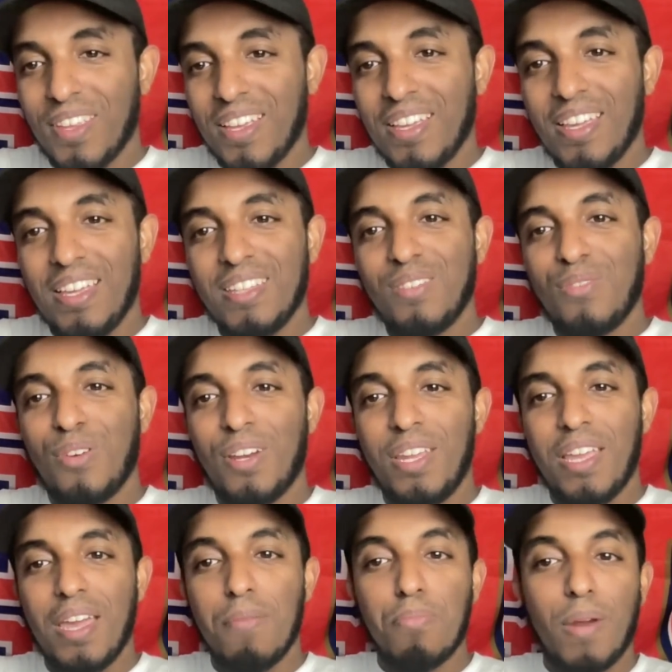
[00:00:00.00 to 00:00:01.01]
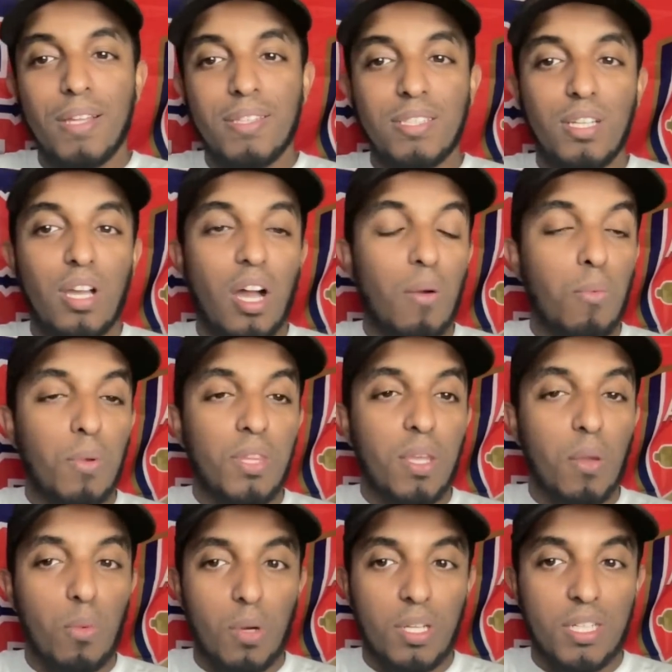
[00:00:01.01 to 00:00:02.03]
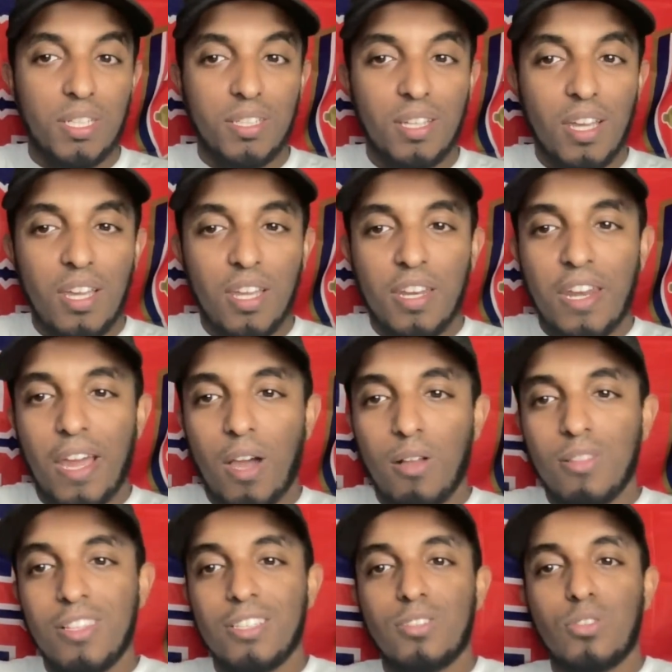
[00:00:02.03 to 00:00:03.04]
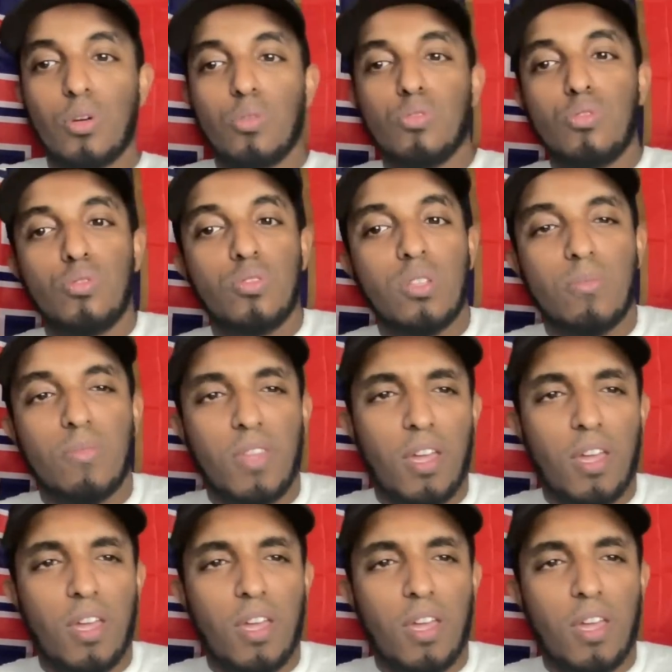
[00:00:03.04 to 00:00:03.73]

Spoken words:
It's funny, and Brighton got what they wanted. Now let's go to some